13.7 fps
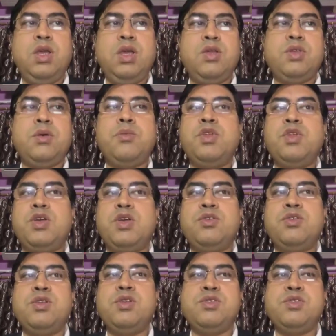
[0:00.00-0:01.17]
here are some of the
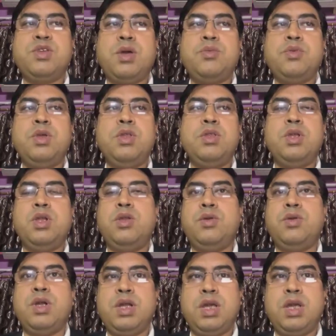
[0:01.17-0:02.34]
essential steps that
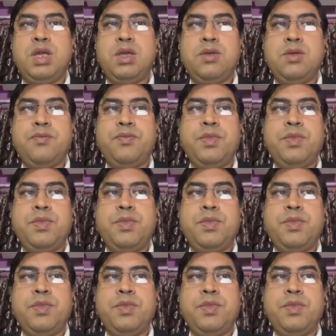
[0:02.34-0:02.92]
you can take.